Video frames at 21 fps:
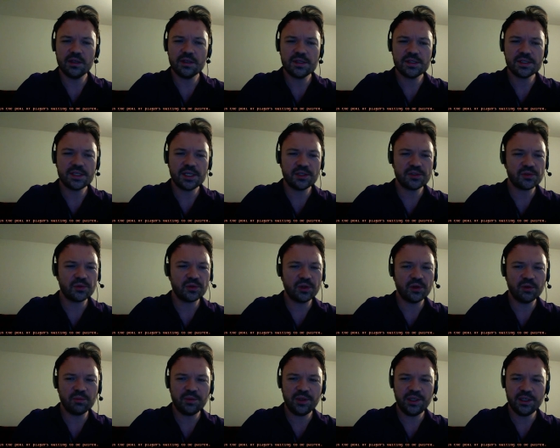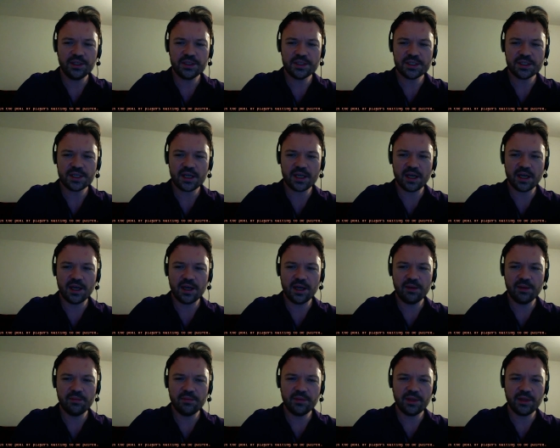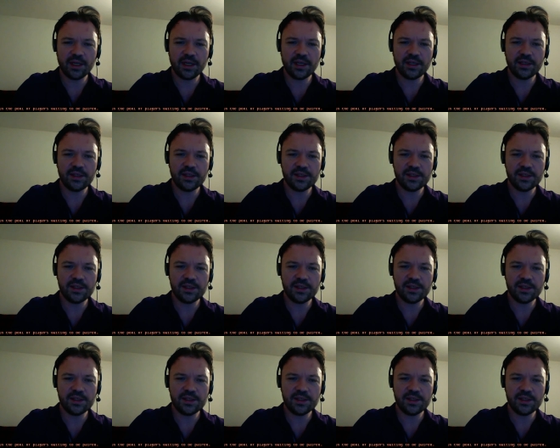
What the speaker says: Central European time, that is.